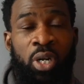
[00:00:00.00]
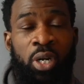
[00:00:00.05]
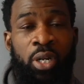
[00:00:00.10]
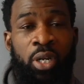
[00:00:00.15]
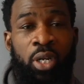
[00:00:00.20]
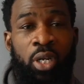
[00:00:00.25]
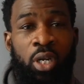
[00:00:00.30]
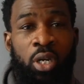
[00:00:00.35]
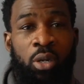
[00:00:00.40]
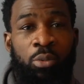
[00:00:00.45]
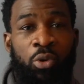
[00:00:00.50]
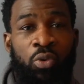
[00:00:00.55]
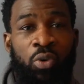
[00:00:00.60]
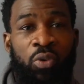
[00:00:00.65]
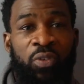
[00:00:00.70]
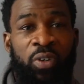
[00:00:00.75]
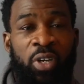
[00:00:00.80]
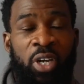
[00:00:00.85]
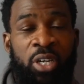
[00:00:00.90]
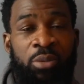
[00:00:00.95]
at a
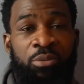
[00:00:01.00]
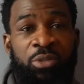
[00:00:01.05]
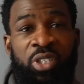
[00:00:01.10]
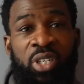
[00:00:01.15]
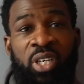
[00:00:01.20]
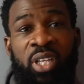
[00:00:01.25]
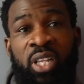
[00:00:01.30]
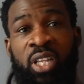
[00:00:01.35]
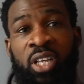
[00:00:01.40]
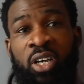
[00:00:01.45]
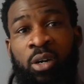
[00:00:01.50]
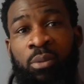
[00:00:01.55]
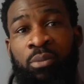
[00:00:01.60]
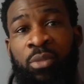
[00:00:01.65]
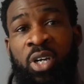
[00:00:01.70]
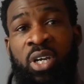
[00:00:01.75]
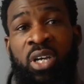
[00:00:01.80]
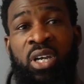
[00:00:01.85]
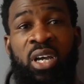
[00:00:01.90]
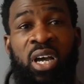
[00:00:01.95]
Commonwealth Games, and
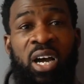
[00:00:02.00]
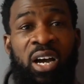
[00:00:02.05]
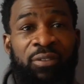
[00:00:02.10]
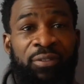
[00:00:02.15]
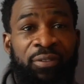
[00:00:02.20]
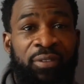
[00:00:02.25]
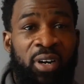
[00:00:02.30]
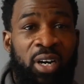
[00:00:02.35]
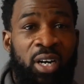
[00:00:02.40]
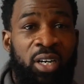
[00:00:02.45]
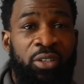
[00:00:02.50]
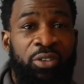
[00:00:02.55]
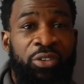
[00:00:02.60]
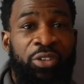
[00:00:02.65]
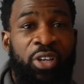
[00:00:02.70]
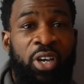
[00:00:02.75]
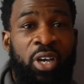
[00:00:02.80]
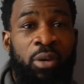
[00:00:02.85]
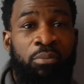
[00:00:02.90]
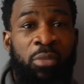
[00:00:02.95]
I
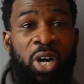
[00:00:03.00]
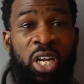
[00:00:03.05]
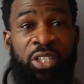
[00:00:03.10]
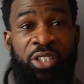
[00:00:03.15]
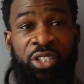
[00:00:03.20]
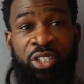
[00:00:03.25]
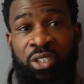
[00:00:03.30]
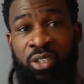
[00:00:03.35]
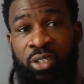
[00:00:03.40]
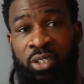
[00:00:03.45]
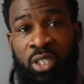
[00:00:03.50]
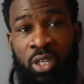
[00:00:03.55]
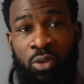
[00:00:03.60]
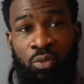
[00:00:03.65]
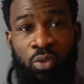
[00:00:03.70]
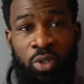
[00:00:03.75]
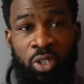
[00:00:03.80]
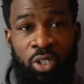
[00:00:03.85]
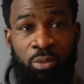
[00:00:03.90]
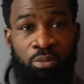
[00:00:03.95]
found a manager
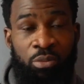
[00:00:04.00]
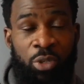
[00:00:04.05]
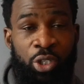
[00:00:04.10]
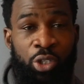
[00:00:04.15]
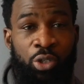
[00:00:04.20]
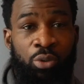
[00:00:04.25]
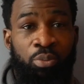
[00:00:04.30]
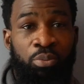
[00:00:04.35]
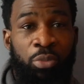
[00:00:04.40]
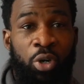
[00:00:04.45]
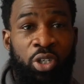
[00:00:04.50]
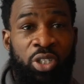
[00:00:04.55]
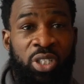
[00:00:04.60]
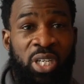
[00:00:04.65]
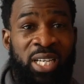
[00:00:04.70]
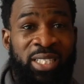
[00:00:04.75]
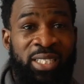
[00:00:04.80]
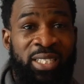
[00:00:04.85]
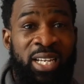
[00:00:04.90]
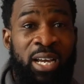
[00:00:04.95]
that wanted me to box
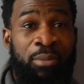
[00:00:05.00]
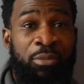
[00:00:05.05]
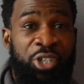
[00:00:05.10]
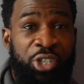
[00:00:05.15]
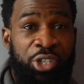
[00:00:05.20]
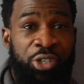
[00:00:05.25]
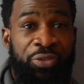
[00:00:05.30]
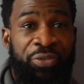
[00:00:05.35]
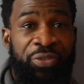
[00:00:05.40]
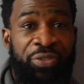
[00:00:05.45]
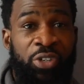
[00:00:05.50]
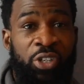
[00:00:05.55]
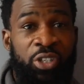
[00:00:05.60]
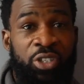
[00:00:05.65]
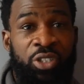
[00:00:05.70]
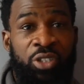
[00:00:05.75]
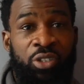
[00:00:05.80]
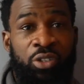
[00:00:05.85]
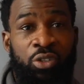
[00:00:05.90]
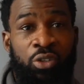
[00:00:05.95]
as an amateur
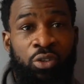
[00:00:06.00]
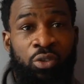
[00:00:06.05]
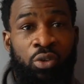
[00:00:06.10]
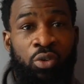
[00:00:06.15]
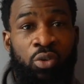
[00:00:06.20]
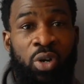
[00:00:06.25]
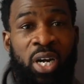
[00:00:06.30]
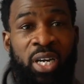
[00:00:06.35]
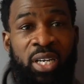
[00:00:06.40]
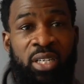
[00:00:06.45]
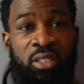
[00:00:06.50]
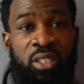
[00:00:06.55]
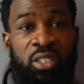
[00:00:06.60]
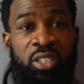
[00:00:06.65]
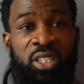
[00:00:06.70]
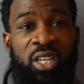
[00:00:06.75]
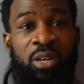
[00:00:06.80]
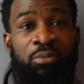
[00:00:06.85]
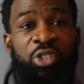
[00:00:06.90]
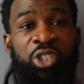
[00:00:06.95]
first so I can
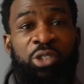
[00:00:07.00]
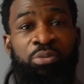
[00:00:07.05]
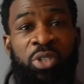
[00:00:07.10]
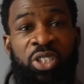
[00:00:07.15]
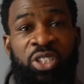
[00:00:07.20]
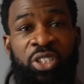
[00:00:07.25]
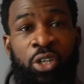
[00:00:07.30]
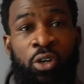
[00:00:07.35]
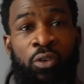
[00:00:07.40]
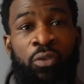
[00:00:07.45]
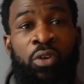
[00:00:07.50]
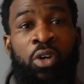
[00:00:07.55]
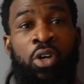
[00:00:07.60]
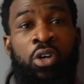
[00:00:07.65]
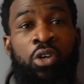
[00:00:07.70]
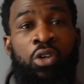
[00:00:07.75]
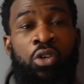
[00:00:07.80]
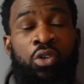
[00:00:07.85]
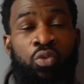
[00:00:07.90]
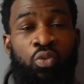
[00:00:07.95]
establish myself,
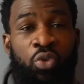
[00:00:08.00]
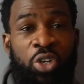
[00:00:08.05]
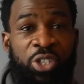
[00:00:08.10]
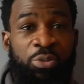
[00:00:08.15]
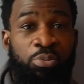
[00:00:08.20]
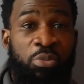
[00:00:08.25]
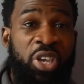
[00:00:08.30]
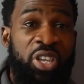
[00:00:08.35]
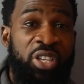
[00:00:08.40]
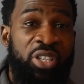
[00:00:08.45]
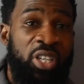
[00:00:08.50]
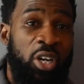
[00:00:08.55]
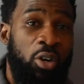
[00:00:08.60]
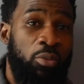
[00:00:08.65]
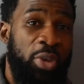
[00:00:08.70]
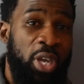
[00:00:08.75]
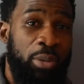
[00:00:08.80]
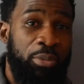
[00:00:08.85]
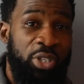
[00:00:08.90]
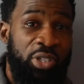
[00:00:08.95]
which means
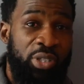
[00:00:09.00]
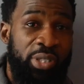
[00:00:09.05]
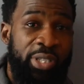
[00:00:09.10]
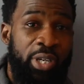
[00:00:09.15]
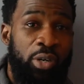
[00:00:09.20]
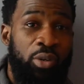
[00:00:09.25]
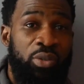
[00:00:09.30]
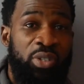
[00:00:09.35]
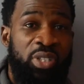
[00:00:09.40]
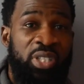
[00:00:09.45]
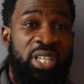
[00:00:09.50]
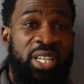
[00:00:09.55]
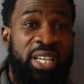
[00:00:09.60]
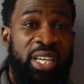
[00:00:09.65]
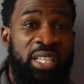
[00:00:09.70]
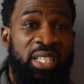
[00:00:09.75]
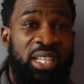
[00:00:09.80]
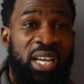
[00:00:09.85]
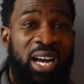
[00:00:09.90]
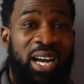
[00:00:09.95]
I'll be able to sell
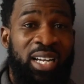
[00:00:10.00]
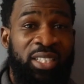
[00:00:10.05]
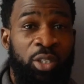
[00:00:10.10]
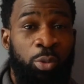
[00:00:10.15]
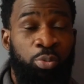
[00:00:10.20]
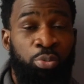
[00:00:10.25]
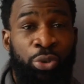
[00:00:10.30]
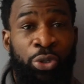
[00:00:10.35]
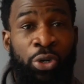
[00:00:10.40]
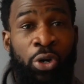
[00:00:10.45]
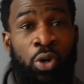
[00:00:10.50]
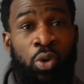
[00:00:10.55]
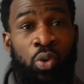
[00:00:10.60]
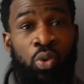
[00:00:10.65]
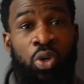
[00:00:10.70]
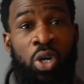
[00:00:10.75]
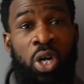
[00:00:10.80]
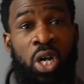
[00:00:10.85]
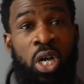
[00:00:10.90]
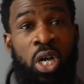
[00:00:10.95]
tickets as a pro.